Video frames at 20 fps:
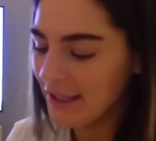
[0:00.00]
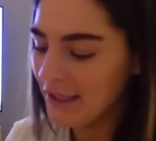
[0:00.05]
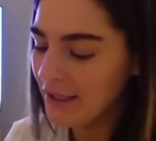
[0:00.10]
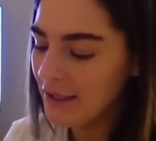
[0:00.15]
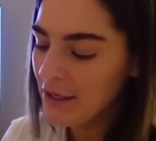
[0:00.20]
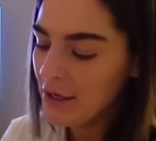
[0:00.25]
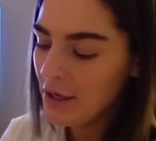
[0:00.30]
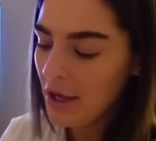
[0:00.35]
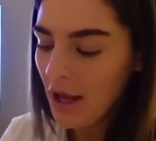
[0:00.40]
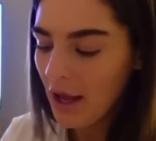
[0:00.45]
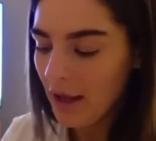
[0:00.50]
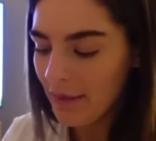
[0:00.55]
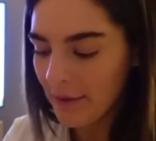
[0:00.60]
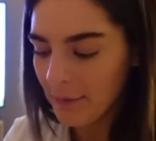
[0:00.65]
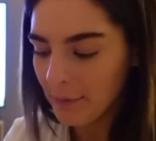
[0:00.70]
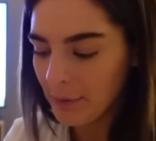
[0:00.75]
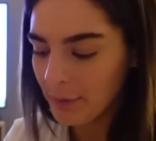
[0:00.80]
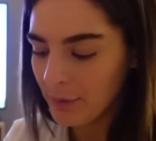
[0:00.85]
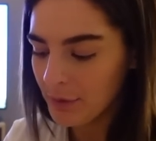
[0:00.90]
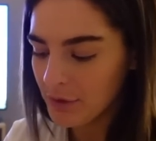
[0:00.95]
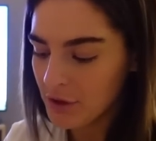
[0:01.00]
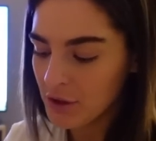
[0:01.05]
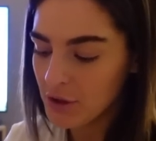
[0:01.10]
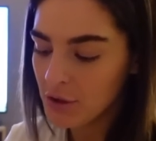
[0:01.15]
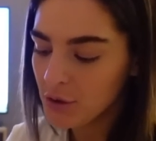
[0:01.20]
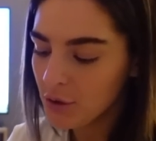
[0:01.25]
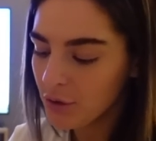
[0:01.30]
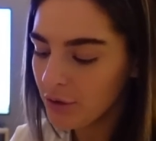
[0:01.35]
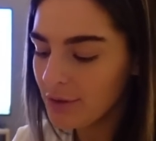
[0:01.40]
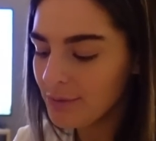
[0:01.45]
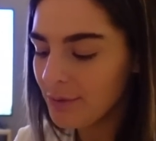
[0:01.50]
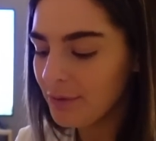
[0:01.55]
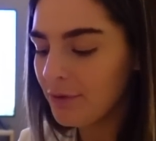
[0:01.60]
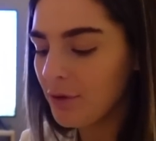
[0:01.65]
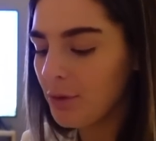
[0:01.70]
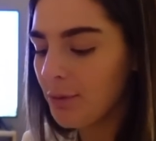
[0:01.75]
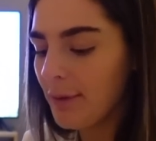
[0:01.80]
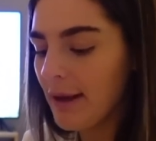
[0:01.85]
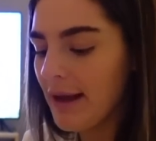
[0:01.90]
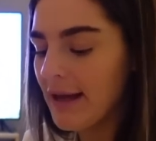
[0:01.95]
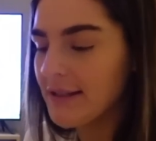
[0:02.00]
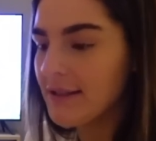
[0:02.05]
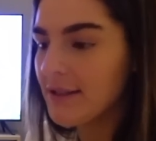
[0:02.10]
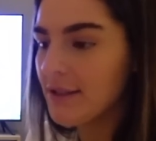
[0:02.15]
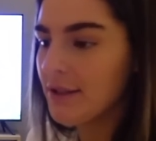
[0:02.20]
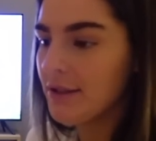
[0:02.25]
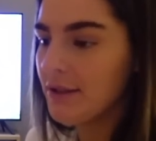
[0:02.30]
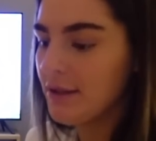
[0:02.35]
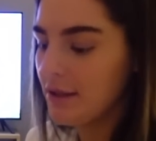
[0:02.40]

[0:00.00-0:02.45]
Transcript: And then we watch a story before bed.